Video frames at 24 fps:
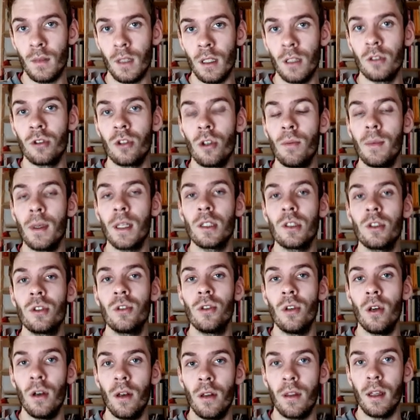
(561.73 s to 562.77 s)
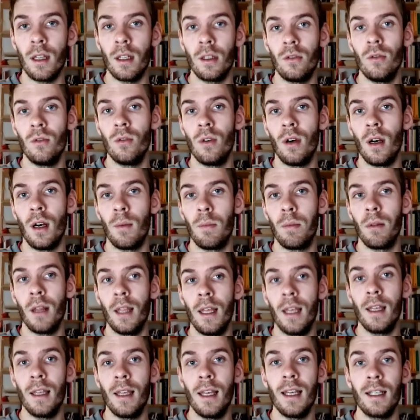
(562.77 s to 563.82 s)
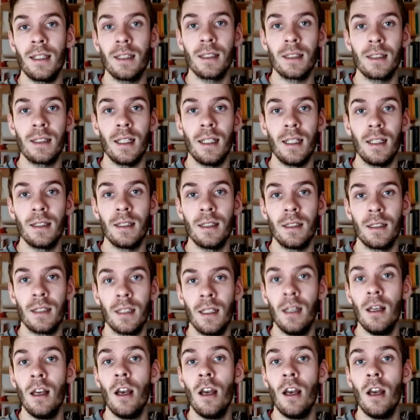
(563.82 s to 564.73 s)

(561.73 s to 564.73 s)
So make sure that you are playing exercises